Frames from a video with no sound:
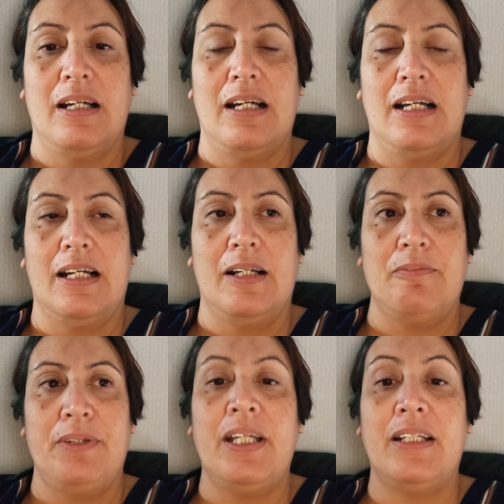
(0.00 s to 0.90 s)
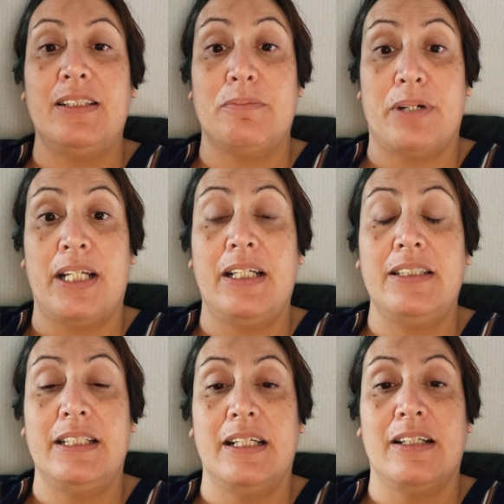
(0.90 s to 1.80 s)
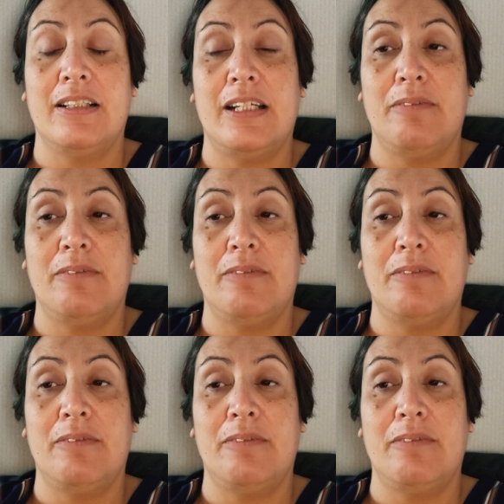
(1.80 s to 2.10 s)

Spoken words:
You end up breaking down